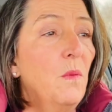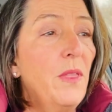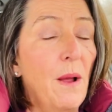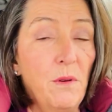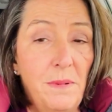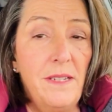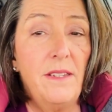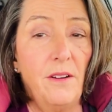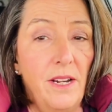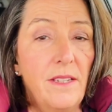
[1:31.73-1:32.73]
Well, that would be
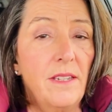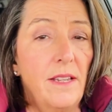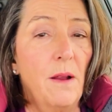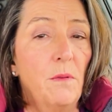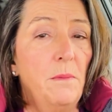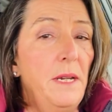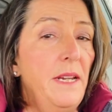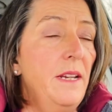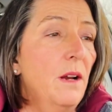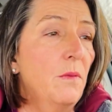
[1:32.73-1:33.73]
serious and that would
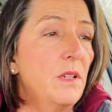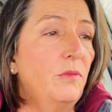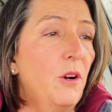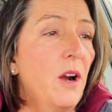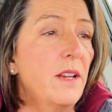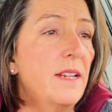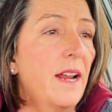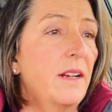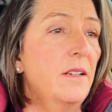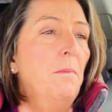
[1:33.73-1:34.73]
be a risk for heart
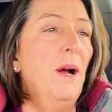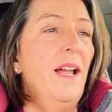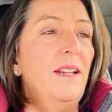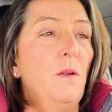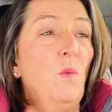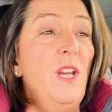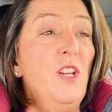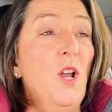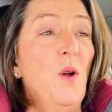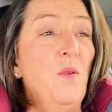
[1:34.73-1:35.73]
attack. But we
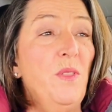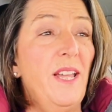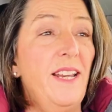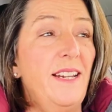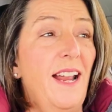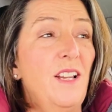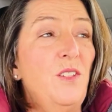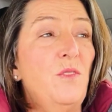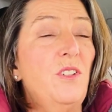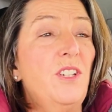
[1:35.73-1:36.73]
know that
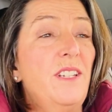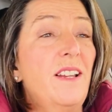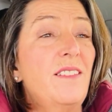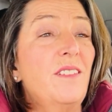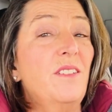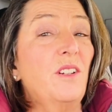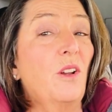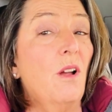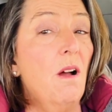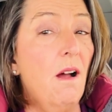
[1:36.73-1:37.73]
estrogen
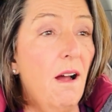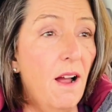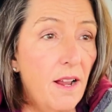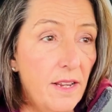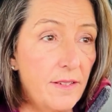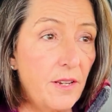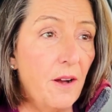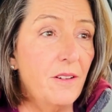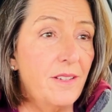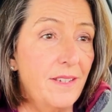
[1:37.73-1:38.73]
doesn't cause
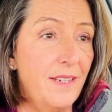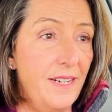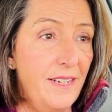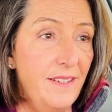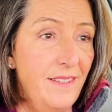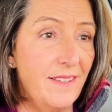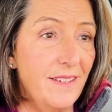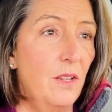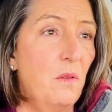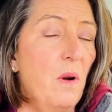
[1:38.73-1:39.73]
heart
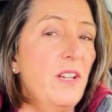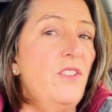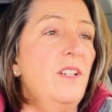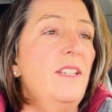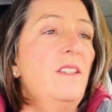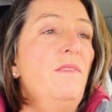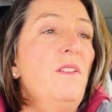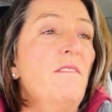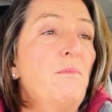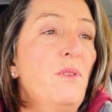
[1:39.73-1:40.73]
disease. The question is if
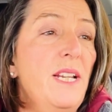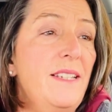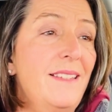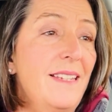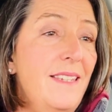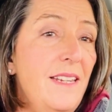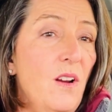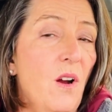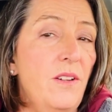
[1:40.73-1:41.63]
you have pre existing heart